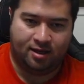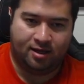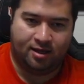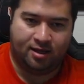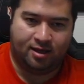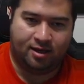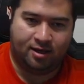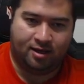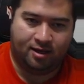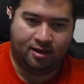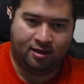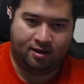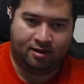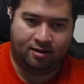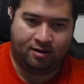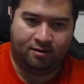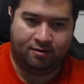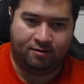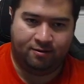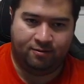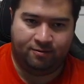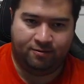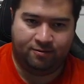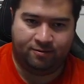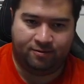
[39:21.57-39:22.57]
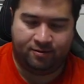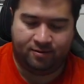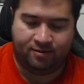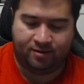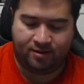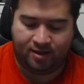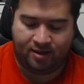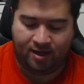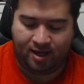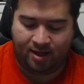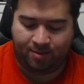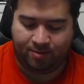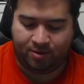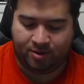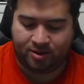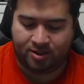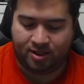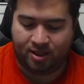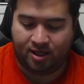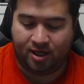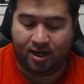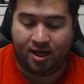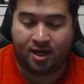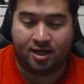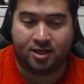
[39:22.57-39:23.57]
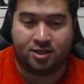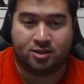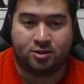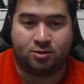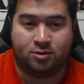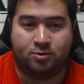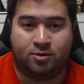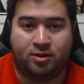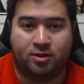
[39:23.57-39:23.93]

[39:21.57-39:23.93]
of a %s, we